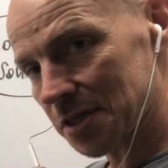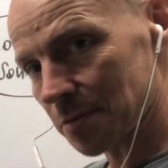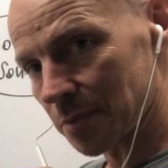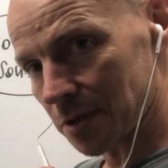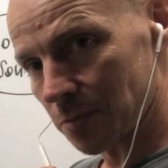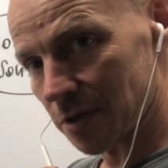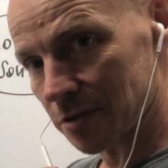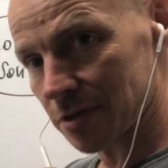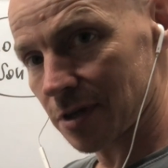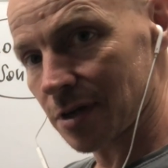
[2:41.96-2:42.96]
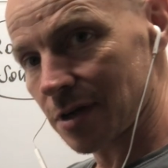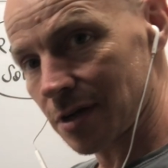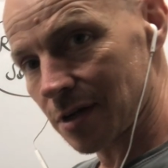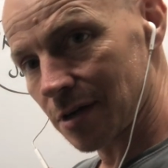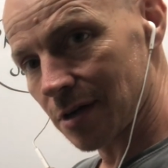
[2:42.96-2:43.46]
a bit with
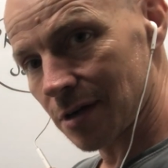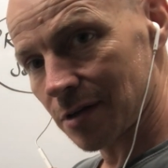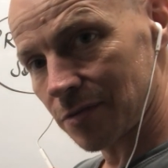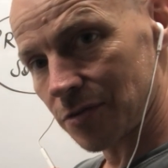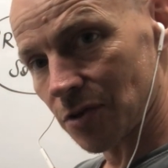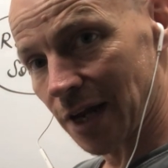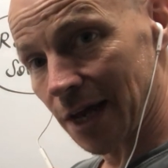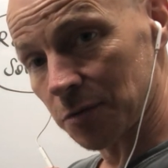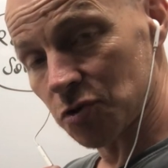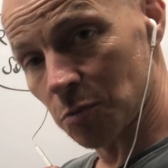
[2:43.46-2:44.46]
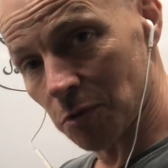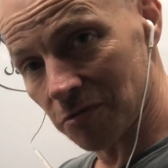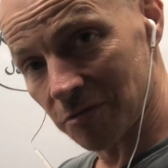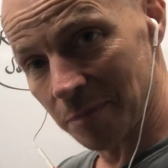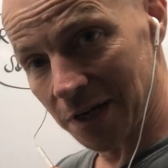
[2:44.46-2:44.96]
your language you're more
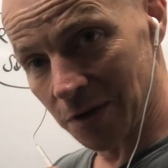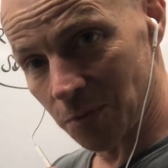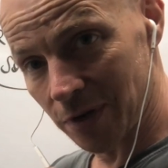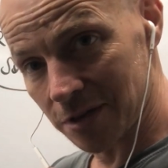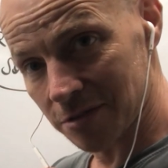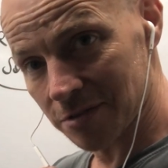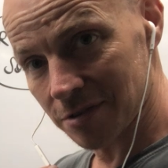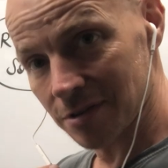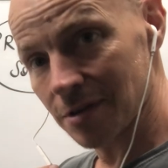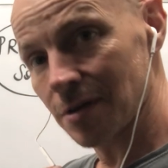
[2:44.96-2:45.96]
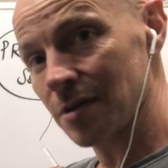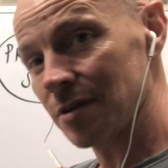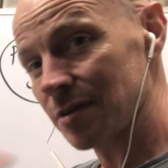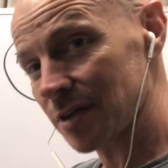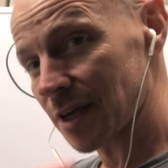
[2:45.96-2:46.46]
familiar with,
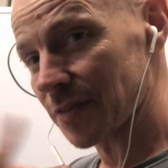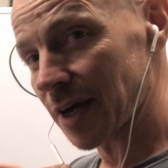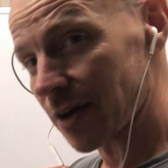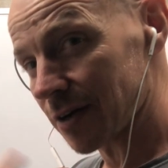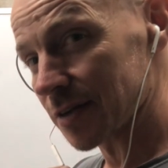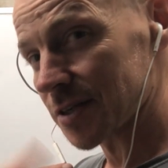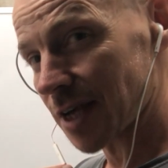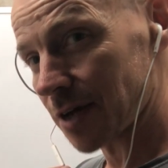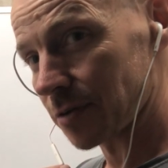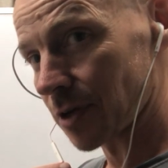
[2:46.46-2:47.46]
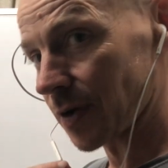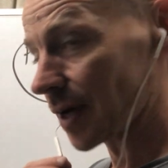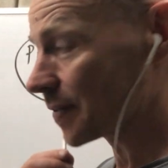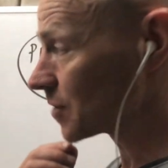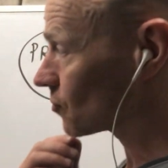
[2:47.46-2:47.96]
to get that kind of sound going,
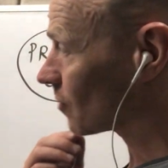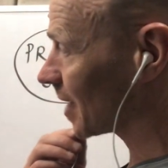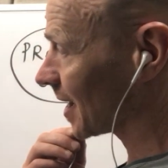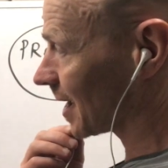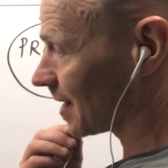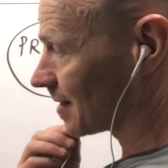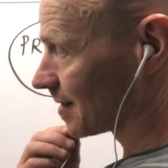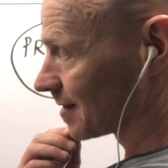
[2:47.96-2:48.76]
and then try again